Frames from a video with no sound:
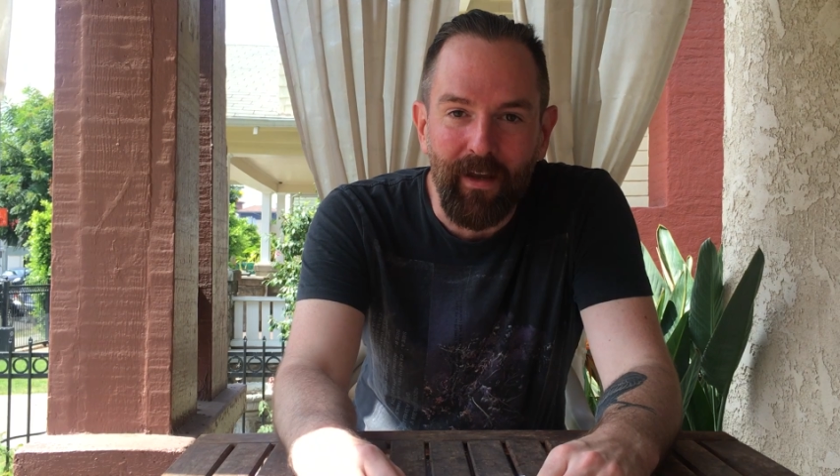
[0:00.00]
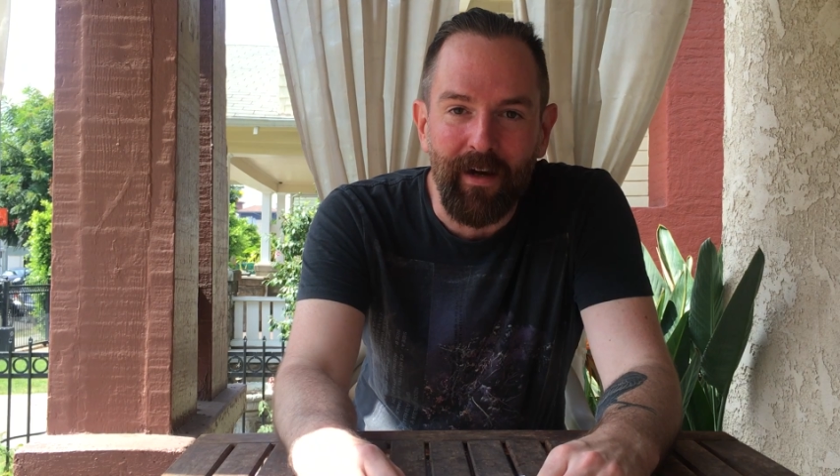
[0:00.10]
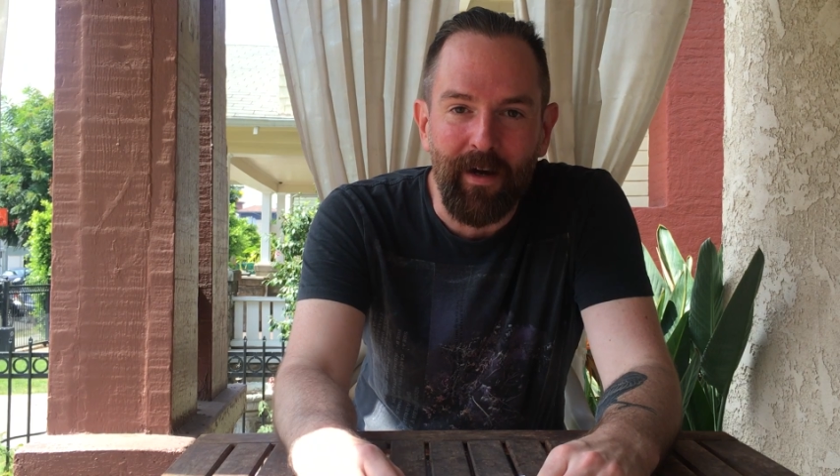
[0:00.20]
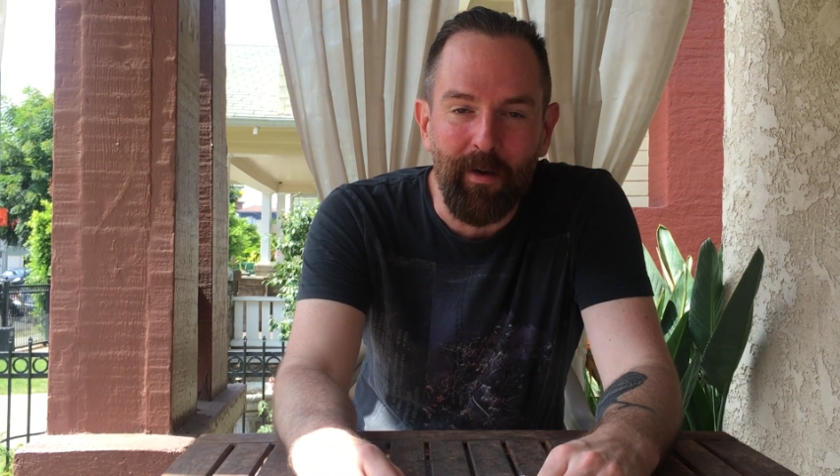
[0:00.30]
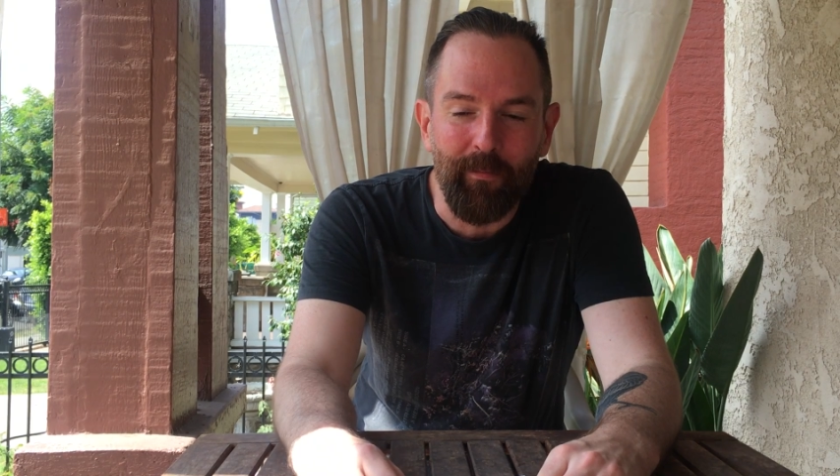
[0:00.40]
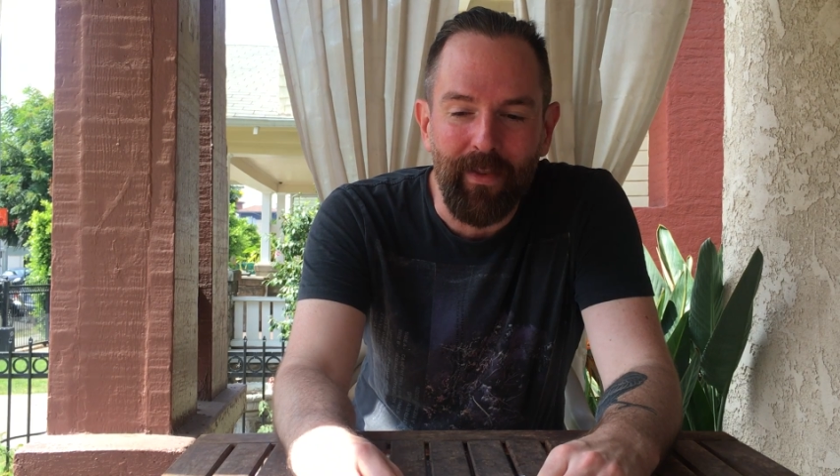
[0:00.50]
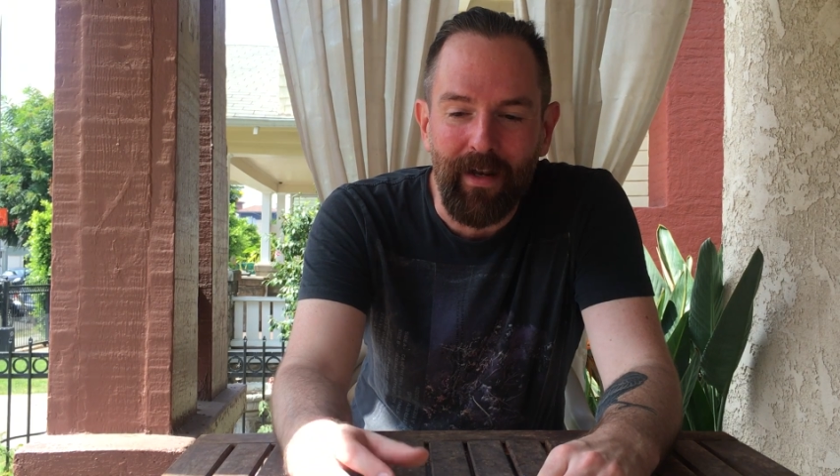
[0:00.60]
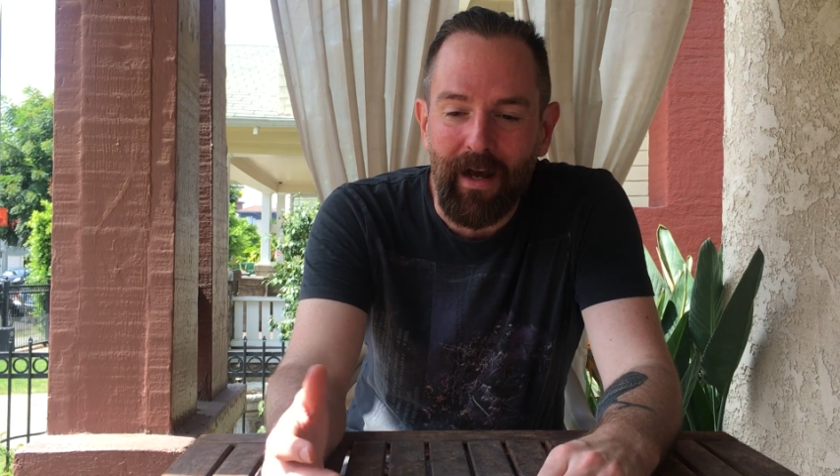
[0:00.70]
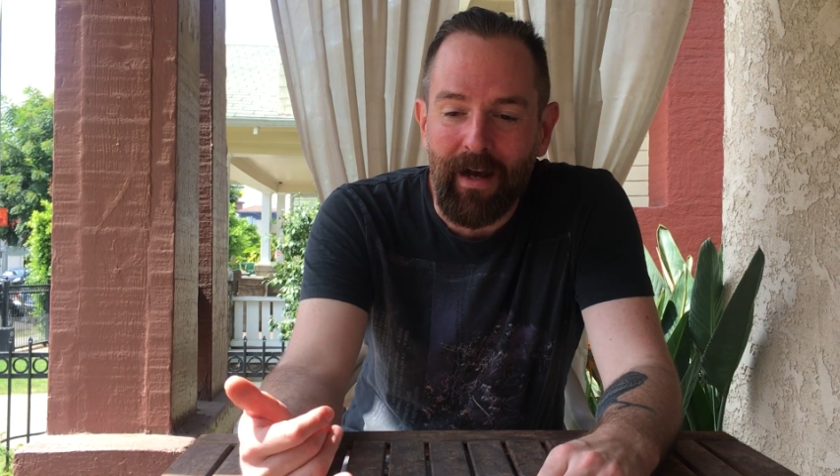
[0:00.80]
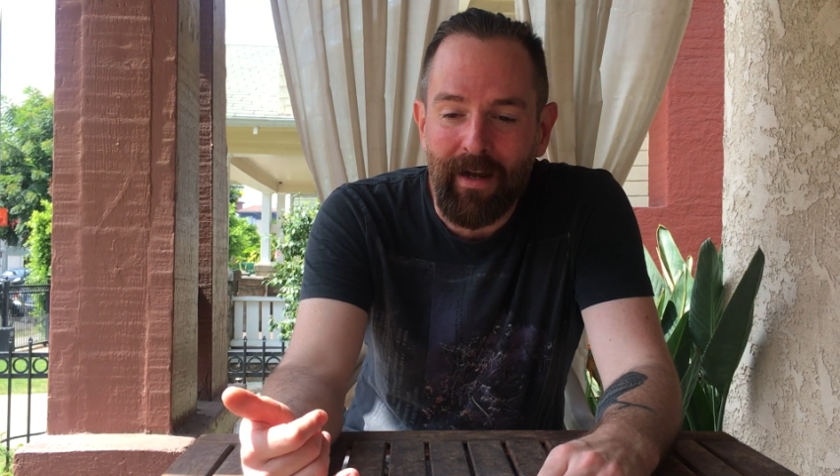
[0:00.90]
um, that
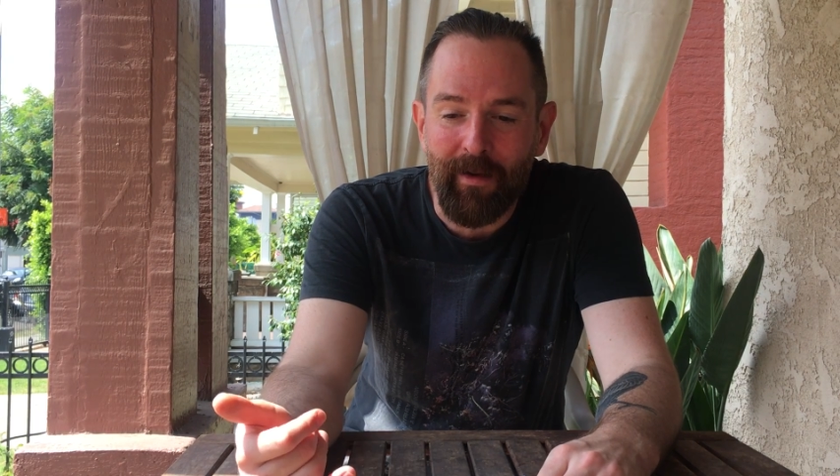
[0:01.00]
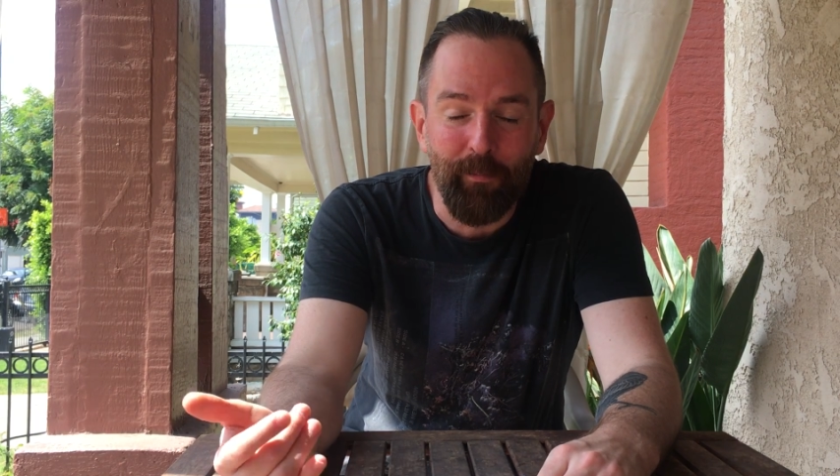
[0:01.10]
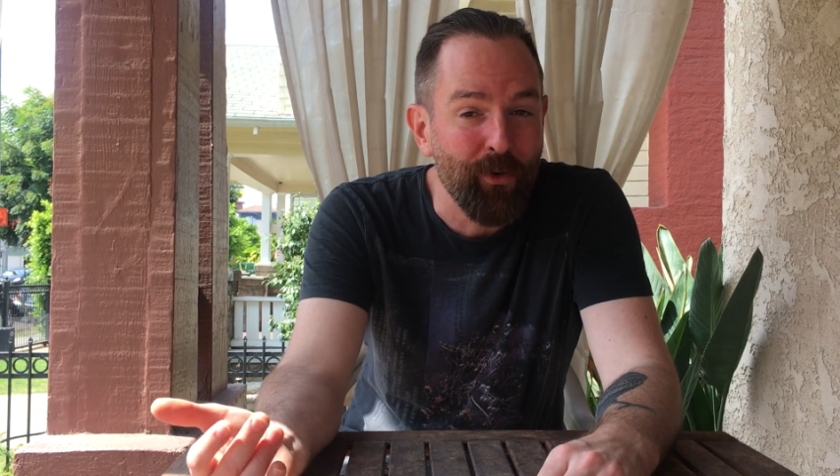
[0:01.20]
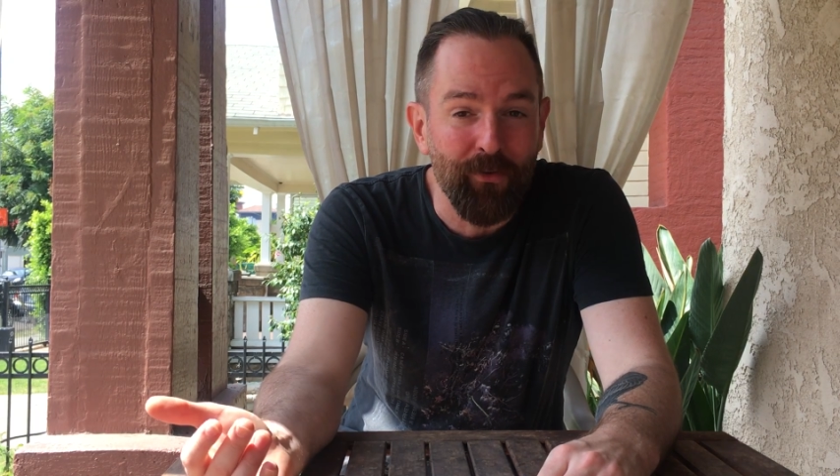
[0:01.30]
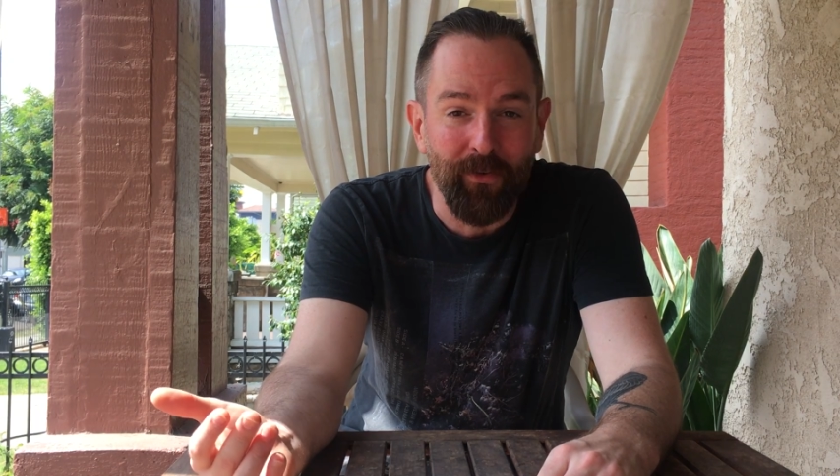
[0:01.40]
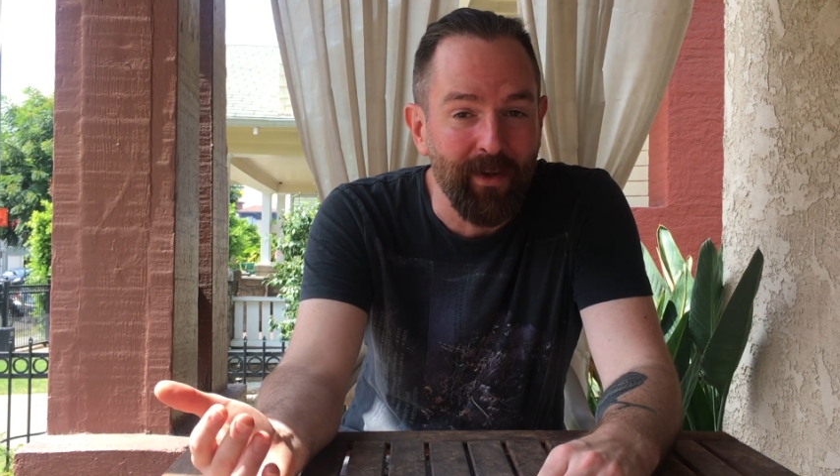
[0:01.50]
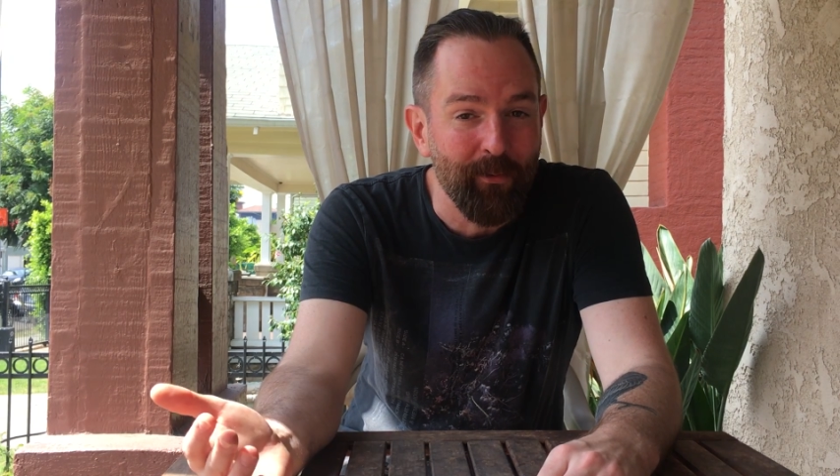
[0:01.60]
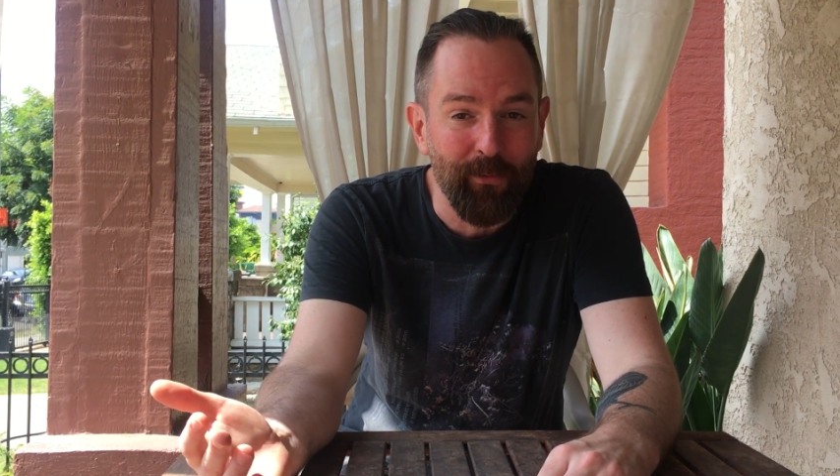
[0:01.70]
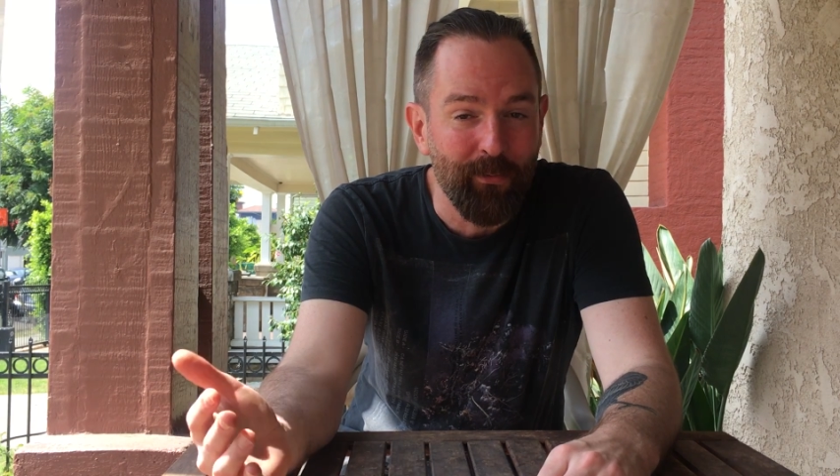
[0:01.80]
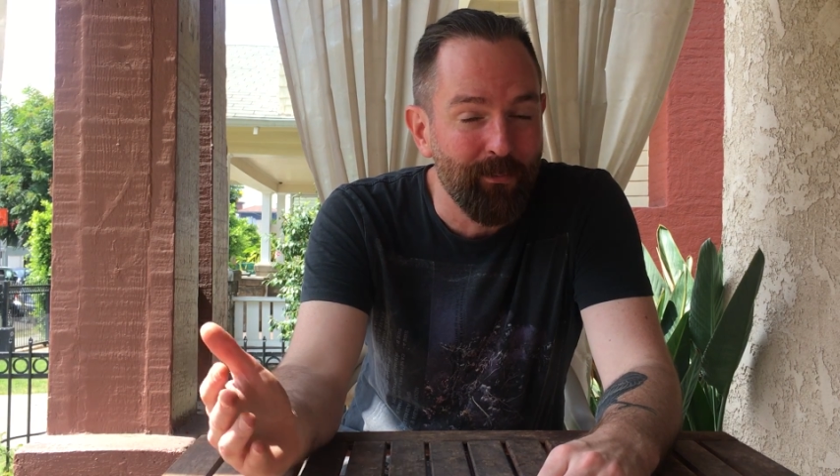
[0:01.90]
I personally
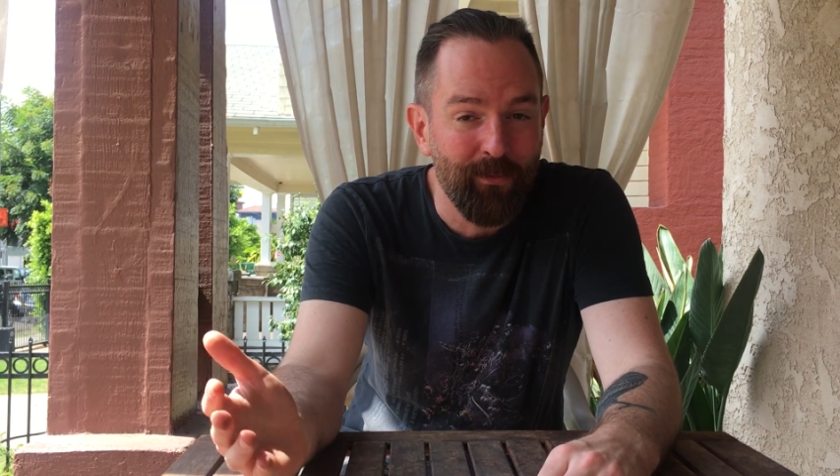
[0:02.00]
was